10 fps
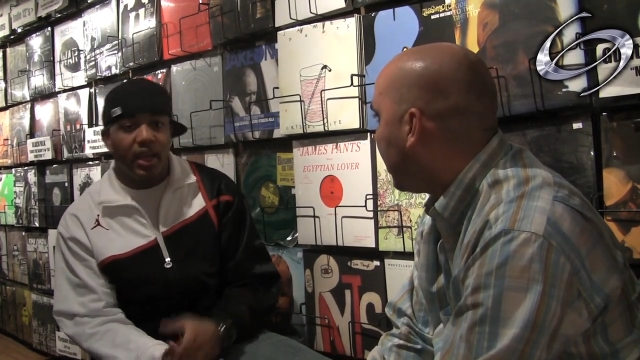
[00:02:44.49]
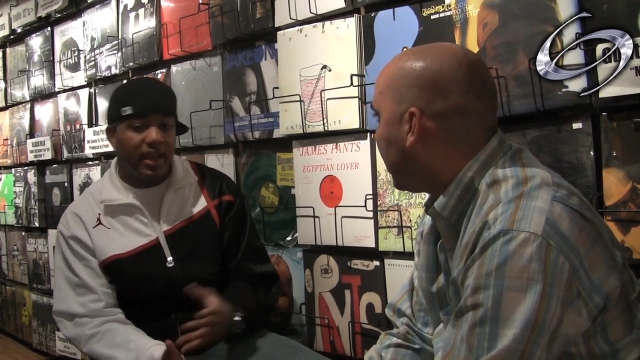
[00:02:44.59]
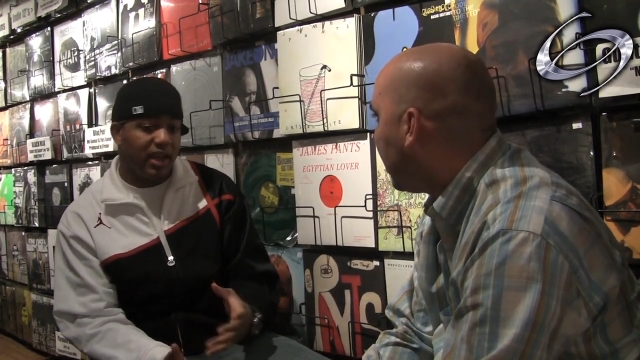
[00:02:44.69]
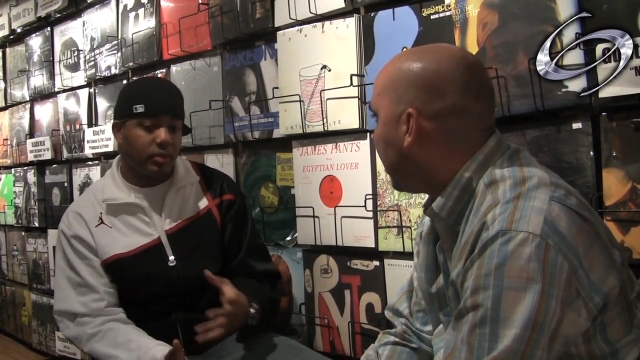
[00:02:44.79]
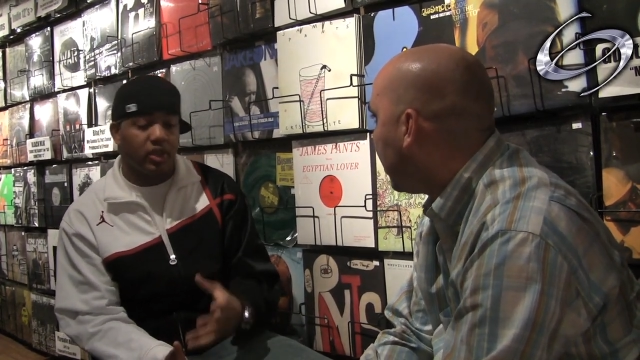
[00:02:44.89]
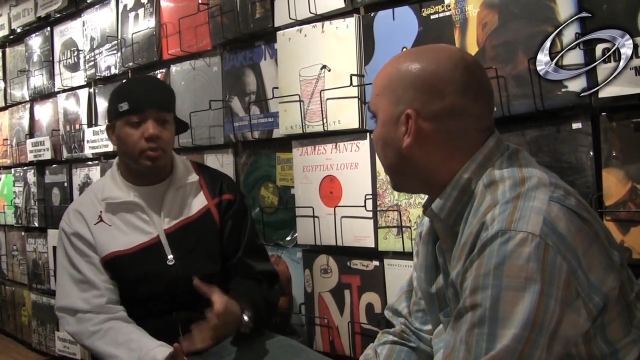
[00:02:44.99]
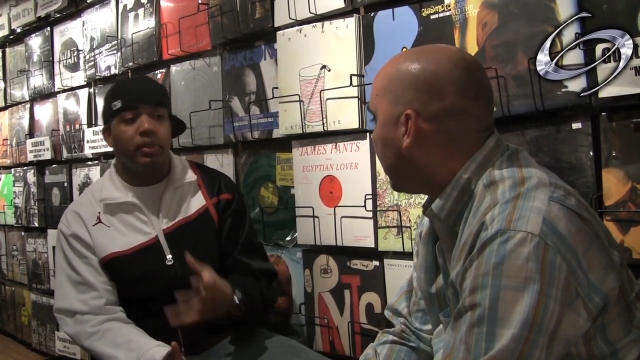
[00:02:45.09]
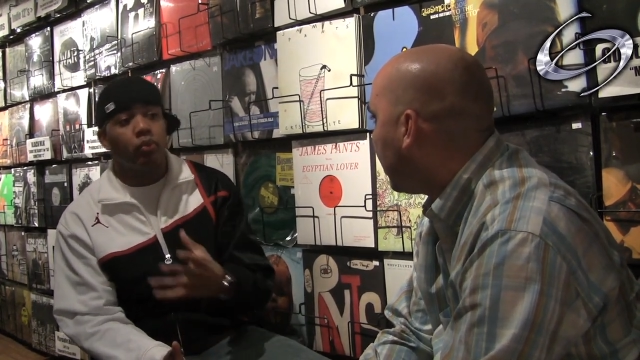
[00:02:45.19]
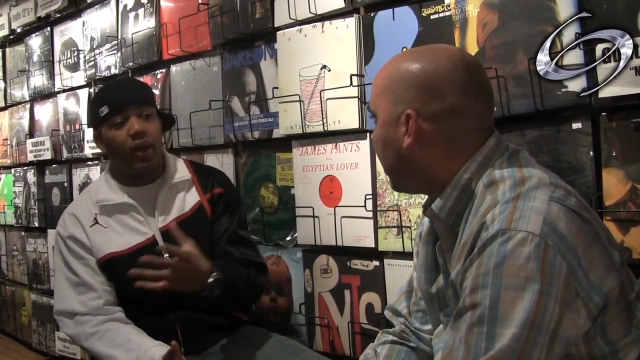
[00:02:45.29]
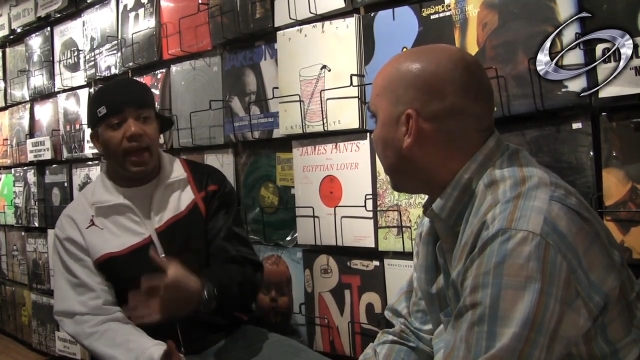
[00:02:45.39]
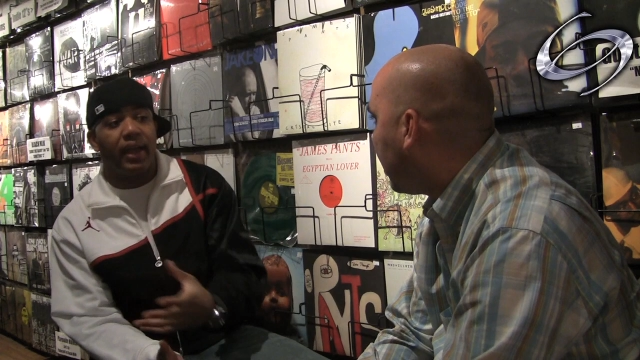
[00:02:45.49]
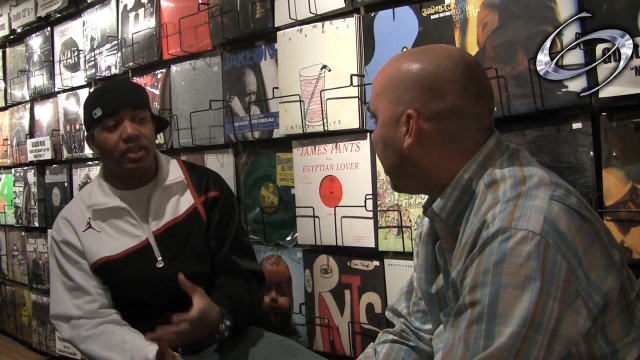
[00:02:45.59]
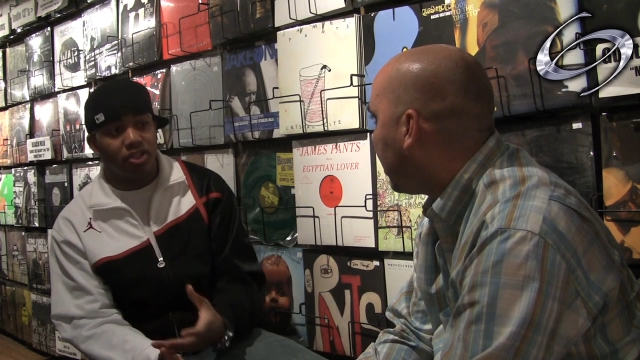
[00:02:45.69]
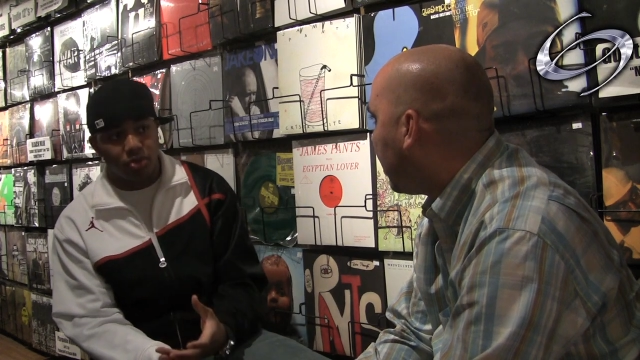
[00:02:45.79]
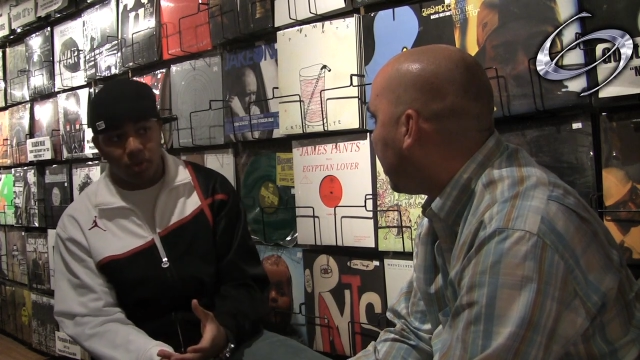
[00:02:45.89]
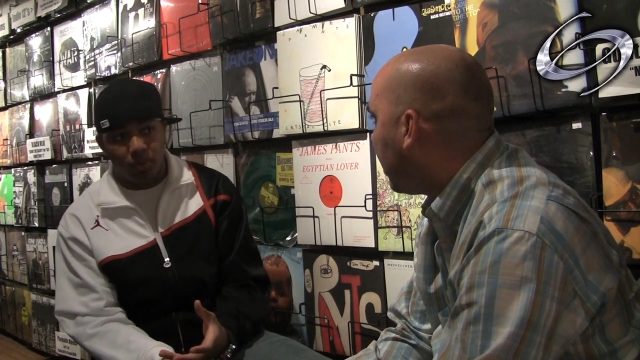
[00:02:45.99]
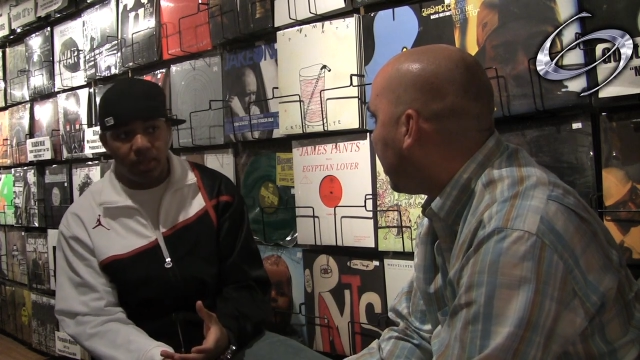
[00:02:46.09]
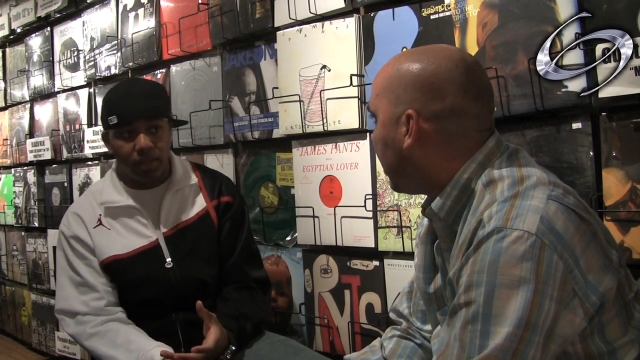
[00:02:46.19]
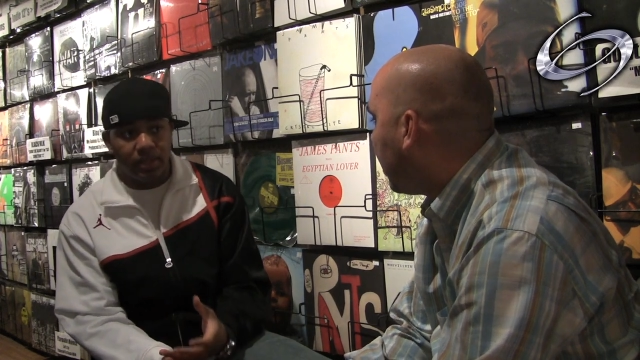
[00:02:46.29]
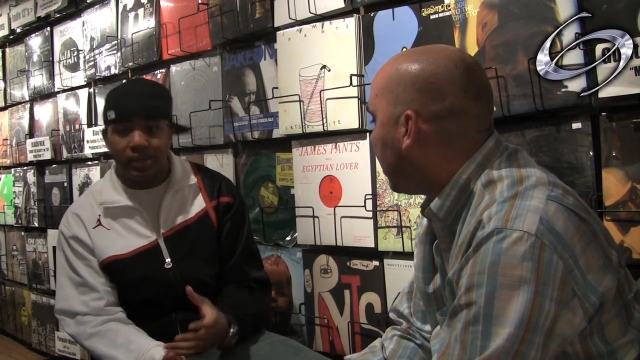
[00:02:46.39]
and that's because people had the joint when
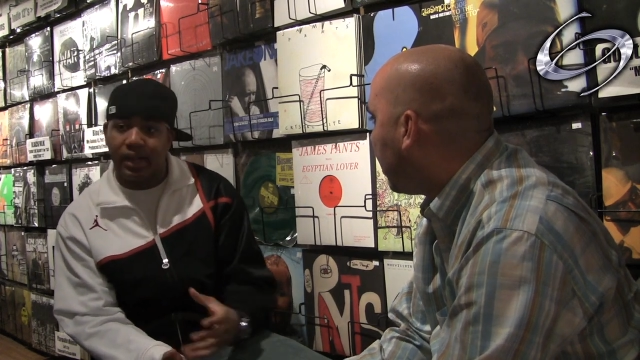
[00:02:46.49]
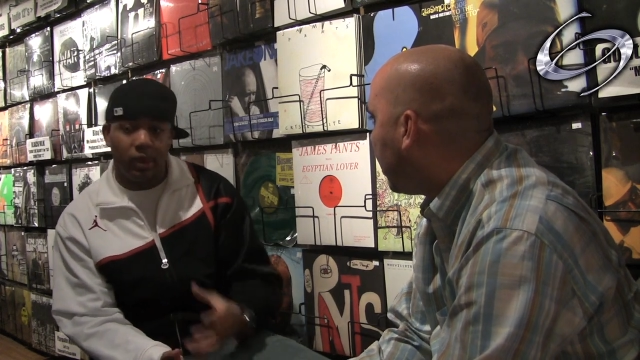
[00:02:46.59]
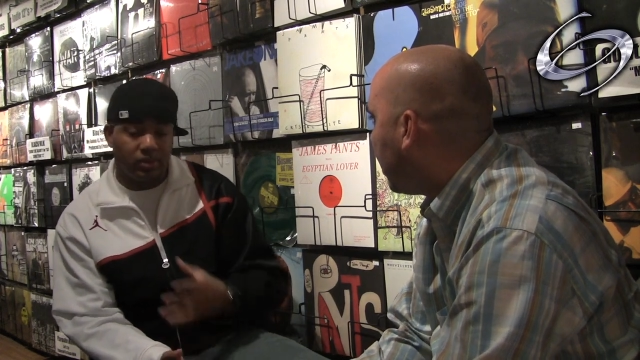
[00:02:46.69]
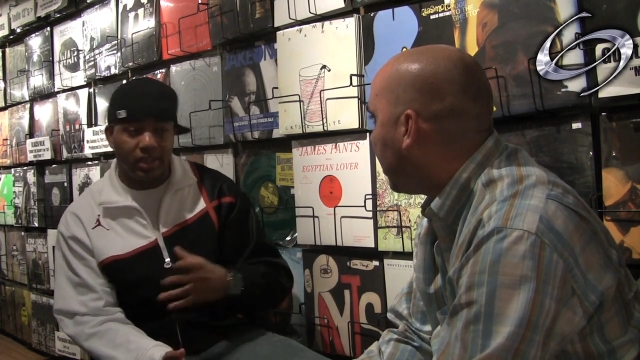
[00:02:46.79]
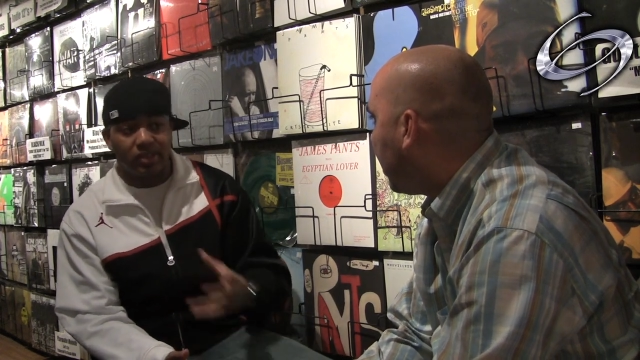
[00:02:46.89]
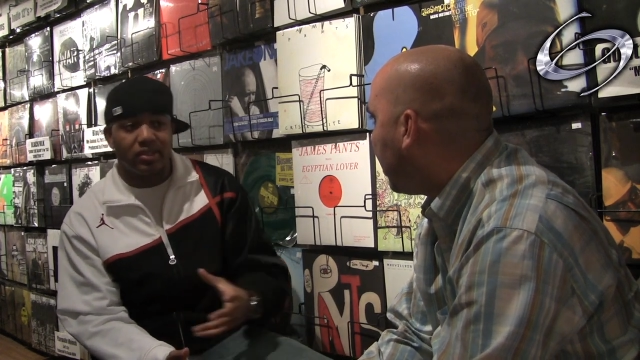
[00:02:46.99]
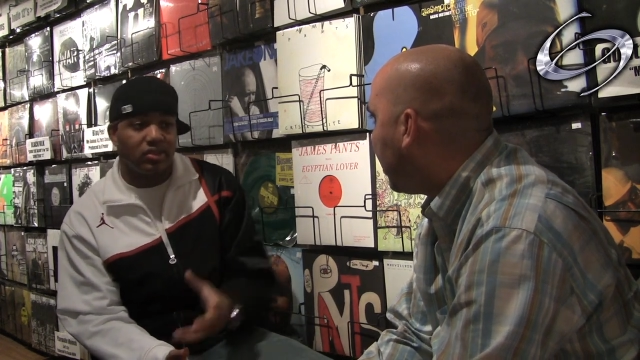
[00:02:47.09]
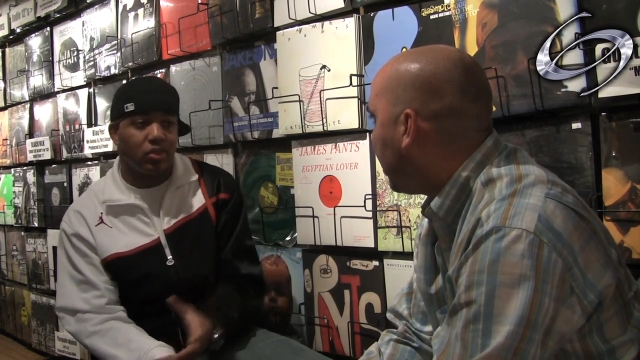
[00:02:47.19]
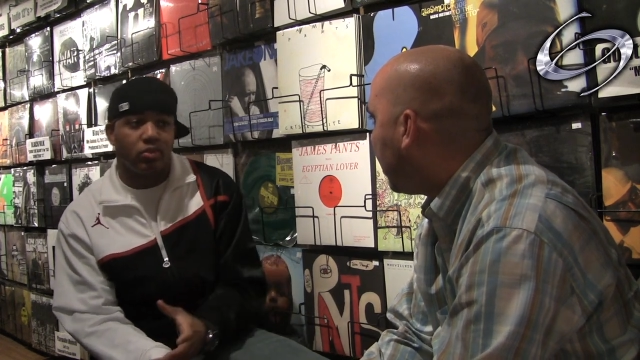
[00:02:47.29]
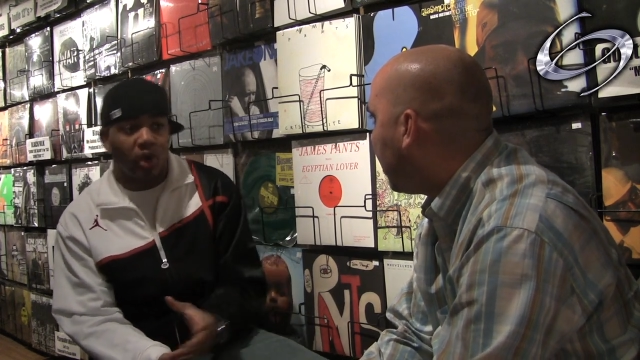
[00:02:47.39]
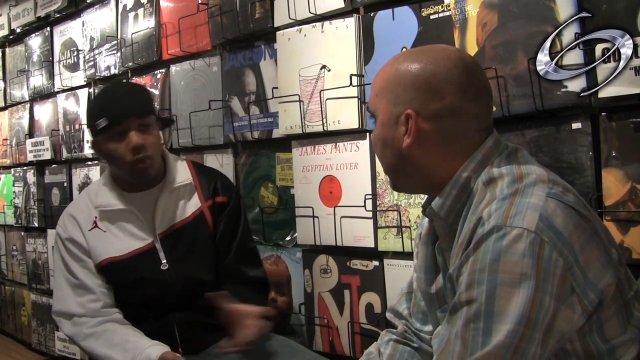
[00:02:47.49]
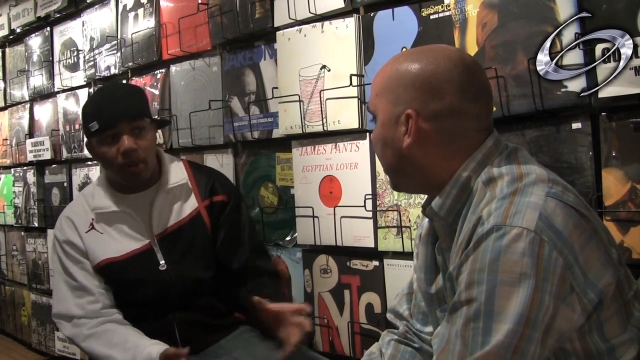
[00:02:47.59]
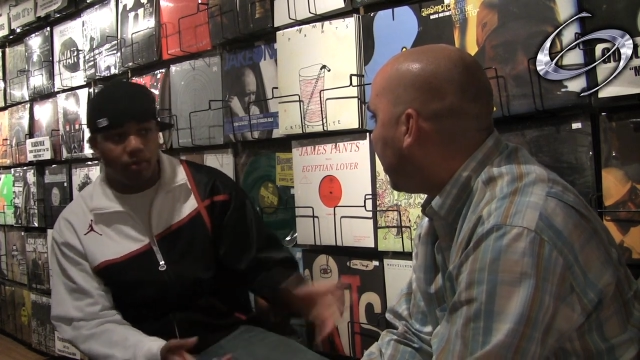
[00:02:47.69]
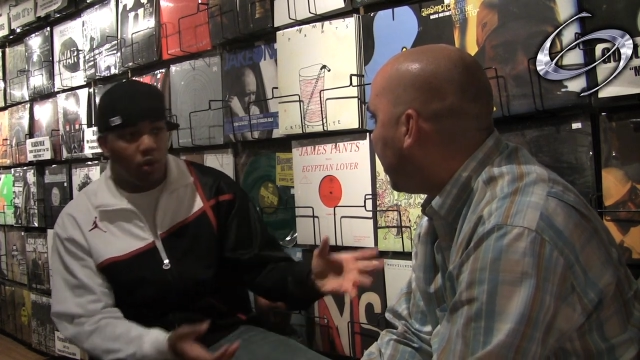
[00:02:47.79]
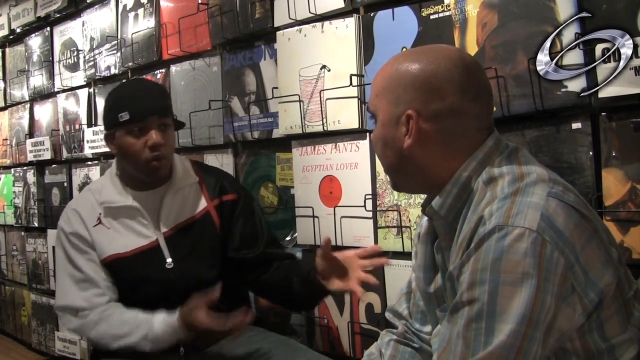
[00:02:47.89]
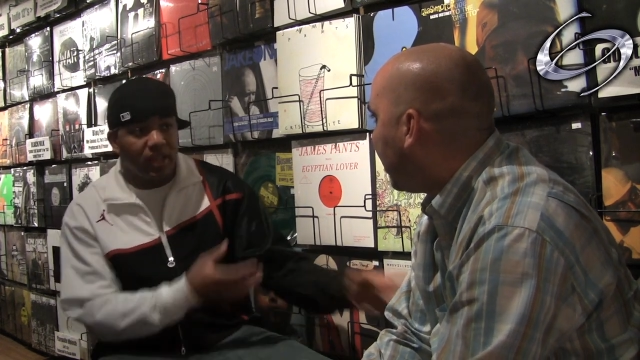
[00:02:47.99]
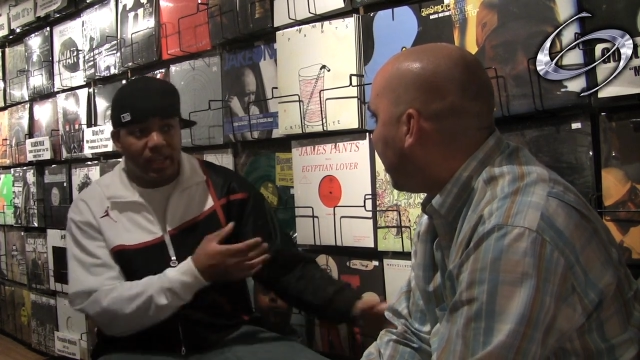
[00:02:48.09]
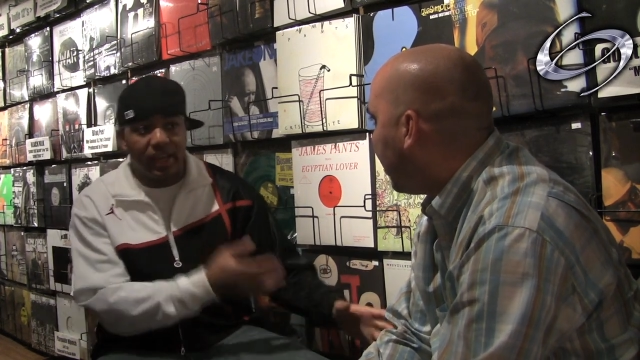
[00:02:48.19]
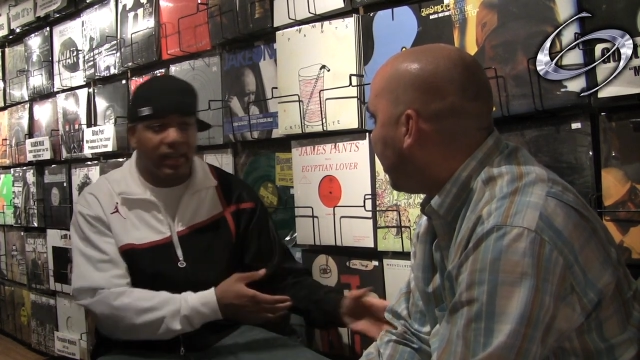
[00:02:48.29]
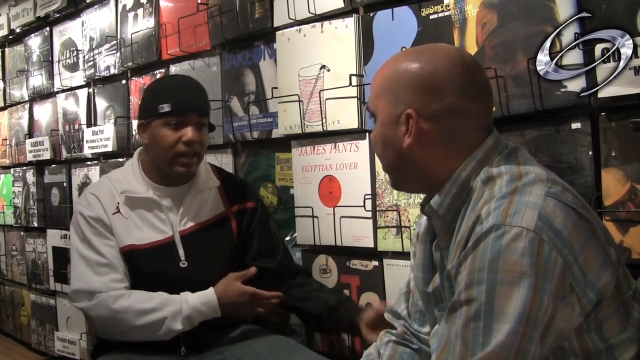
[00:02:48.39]
we leaked and they was like, this is so dope, I'm going
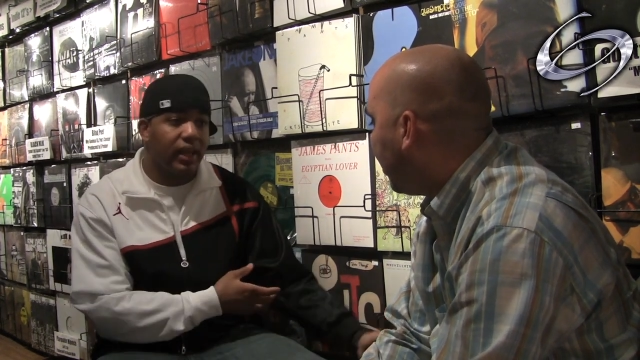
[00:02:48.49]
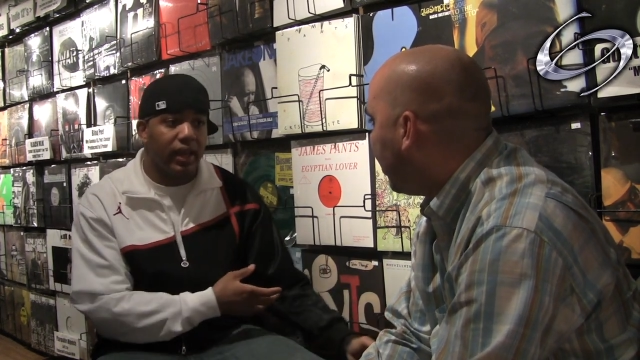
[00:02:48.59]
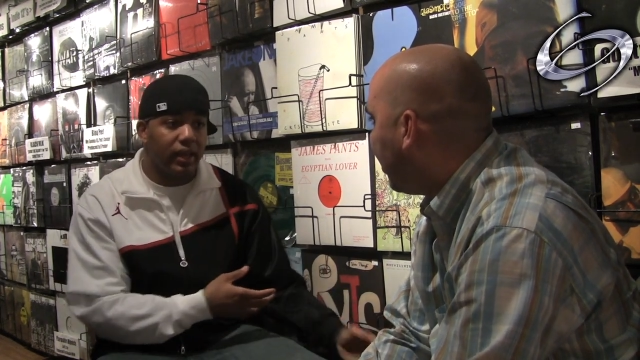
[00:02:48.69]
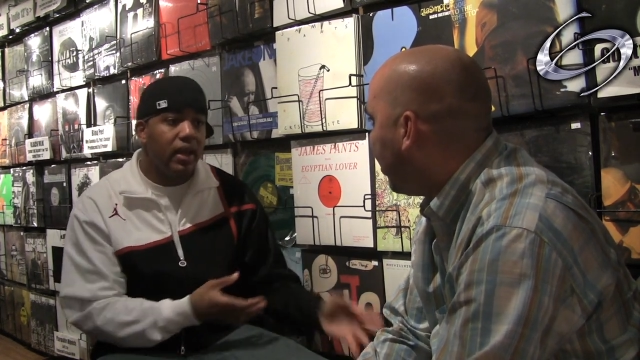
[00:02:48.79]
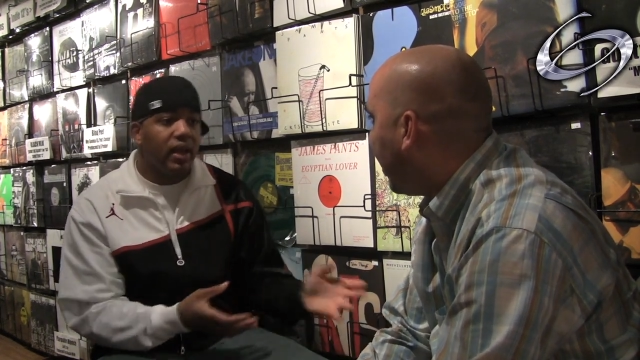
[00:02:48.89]
to get it again.